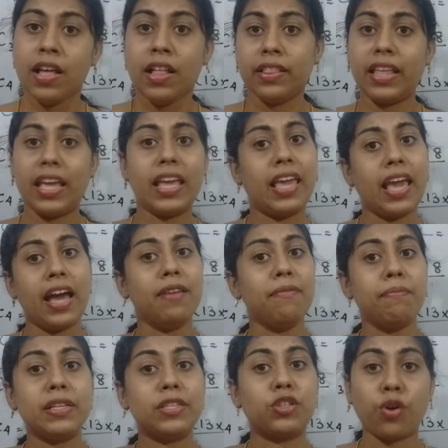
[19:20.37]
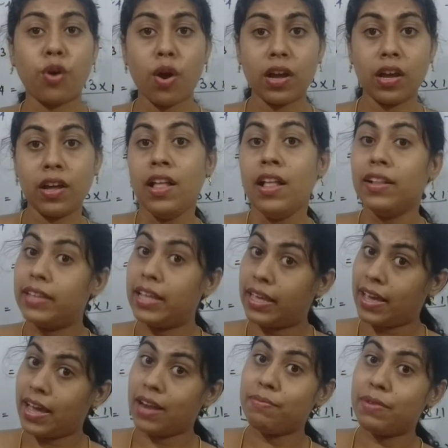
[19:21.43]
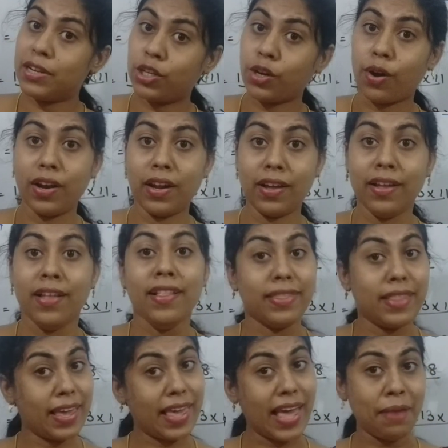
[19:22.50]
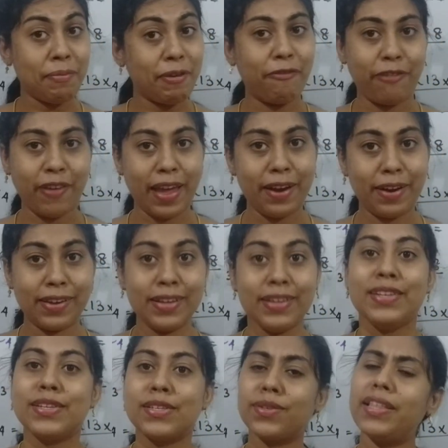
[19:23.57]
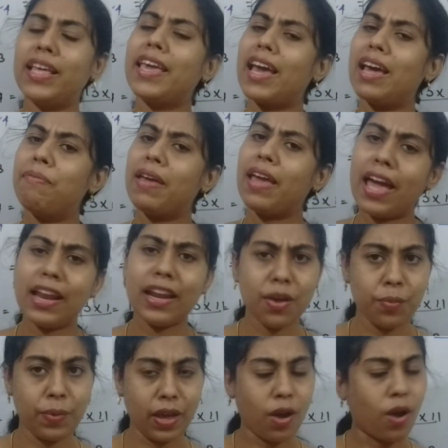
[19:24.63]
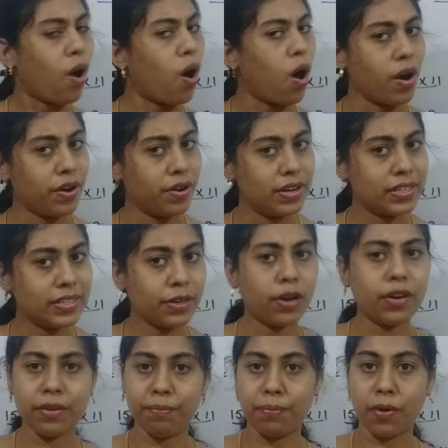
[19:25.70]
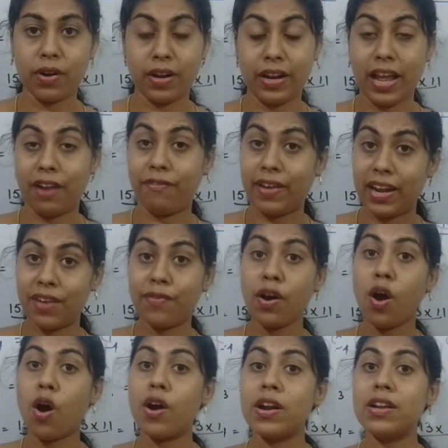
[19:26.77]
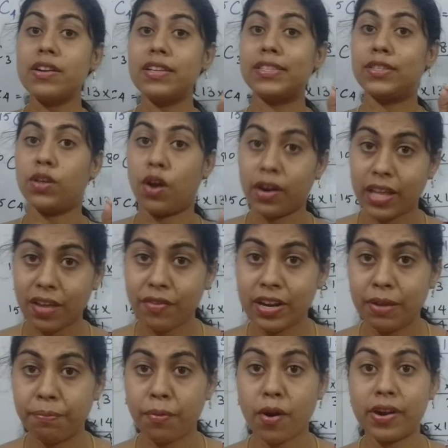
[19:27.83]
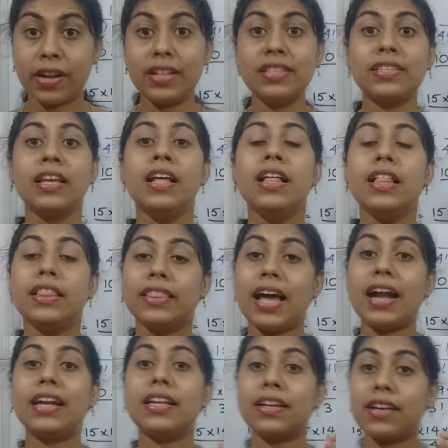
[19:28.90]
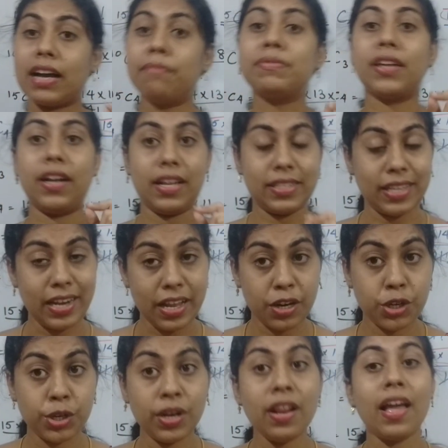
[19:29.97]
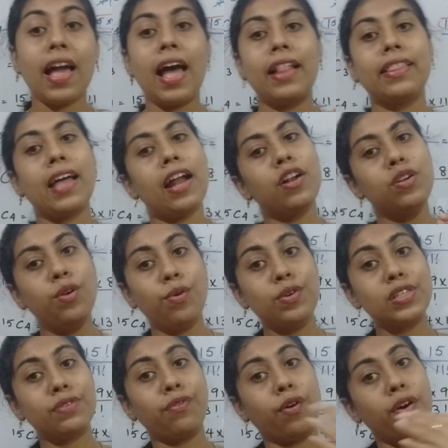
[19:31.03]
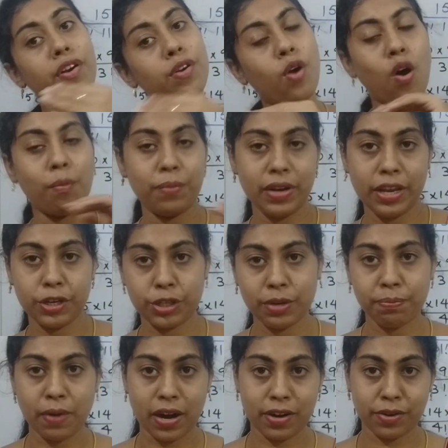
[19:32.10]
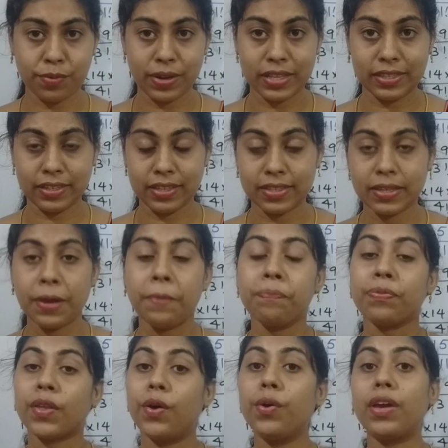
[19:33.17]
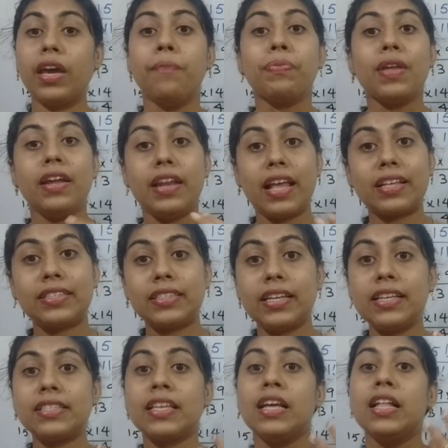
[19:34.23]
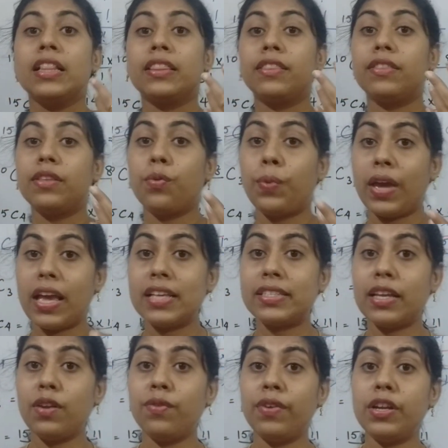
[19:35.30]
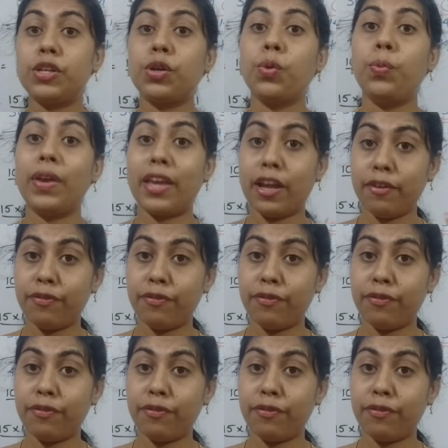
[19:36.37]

they can be stronger, they can be taller, they can be fairer, so they can be any way. Order is not important, and whenever order is not given importance, that comes under selection, and that goes for combination part questions. Okay, next is the ways in which we can